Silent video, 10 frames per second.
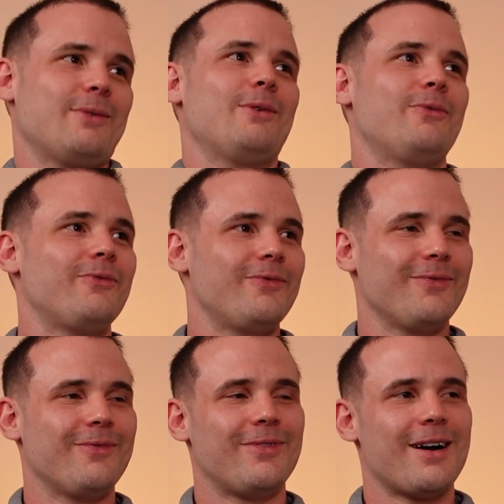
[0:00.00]
well,
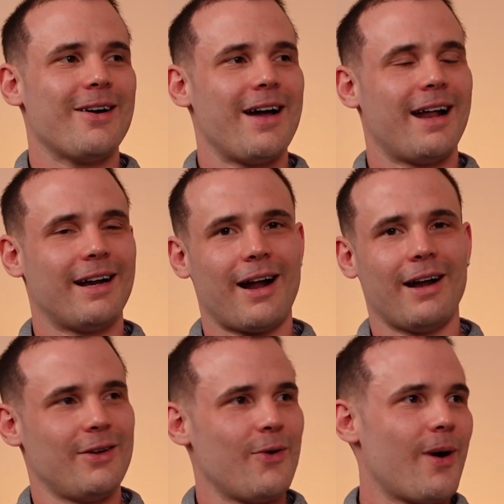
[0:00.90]
far out. I
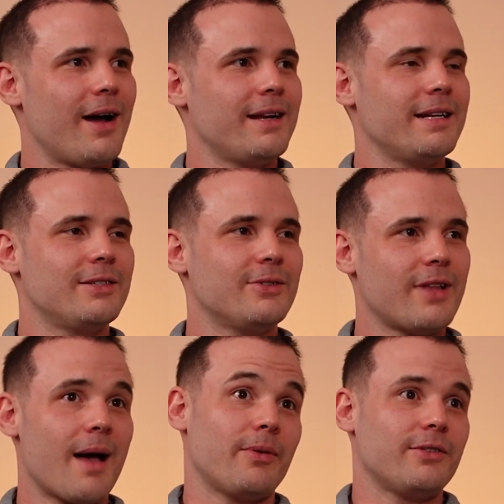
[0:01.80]
don't know why I need to do
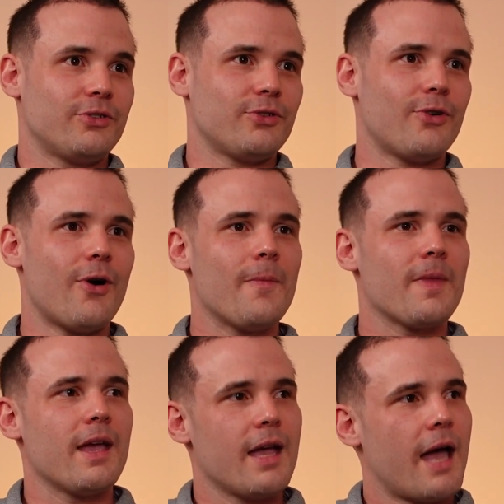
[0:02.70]
that, but sure. Yeah.
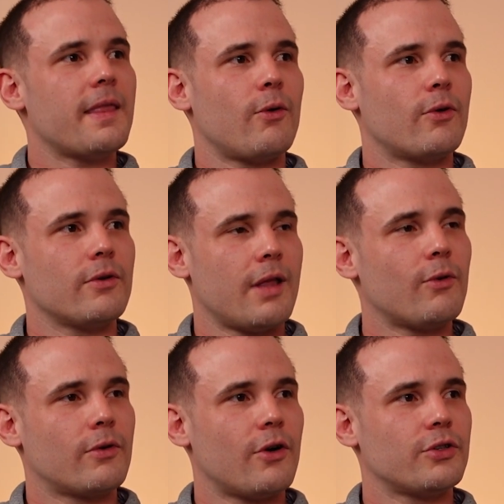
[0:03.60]
And that
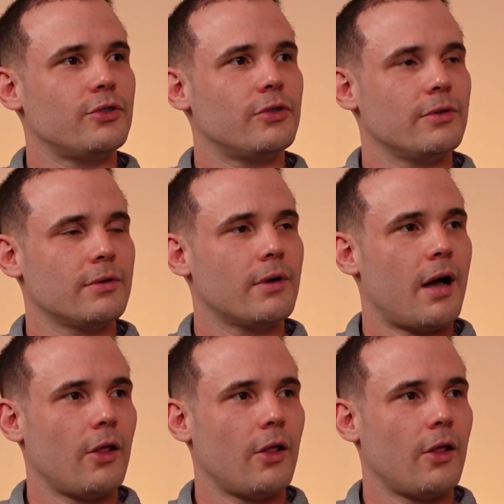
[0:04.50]
will cost you a